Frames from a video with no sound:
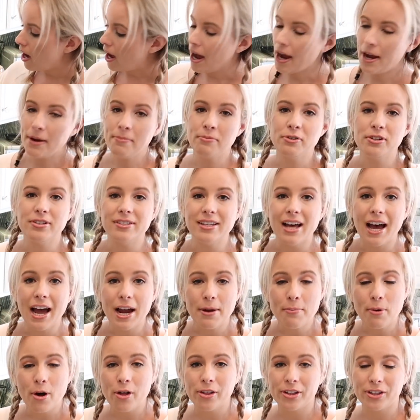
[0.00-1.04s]
I'm just
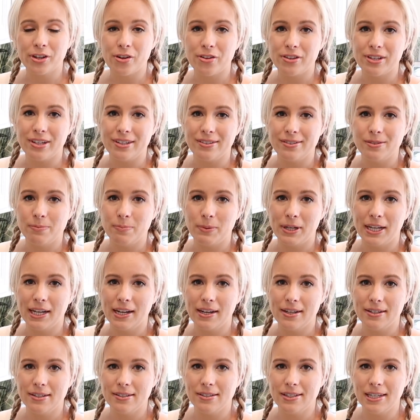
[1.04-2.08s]
eyeballing all this
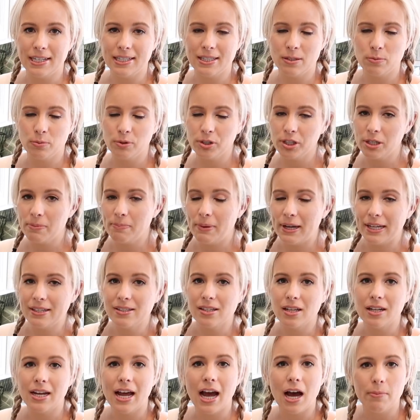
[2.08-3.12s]
because it's really
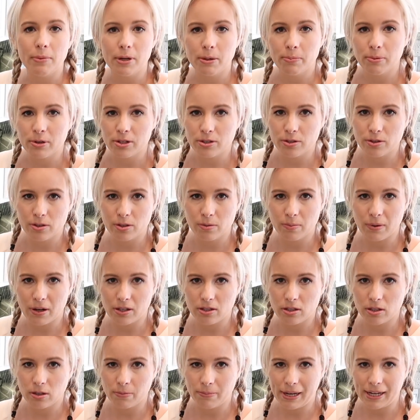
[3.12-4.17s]
based on how many Brussels
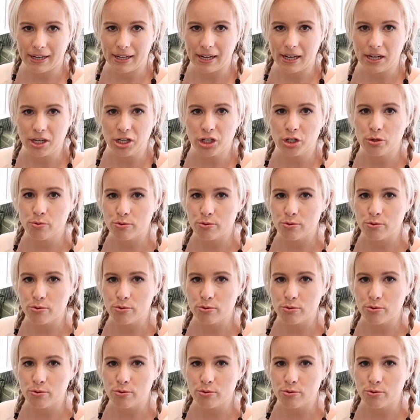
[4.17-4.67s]
sprouts you're making.